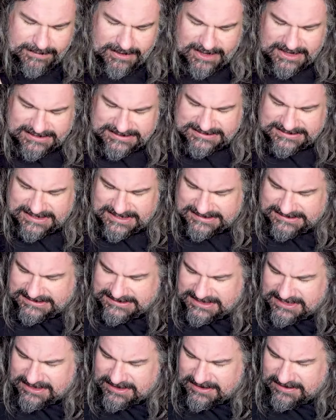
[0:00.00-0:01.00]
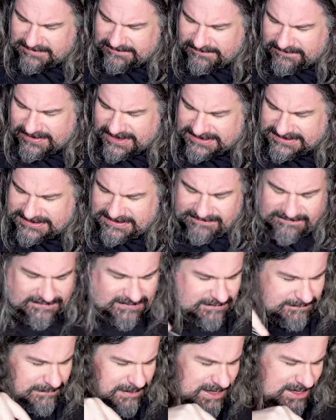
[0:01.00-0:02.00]
box sets that our friends at
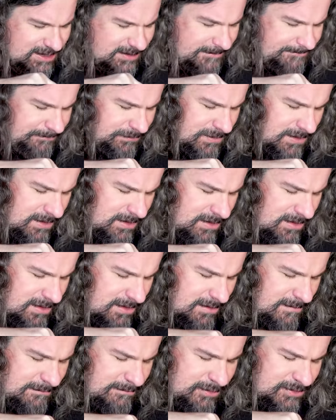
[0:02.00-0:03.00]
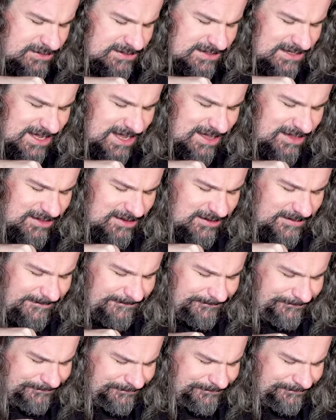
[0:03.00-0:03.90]
VMP put together.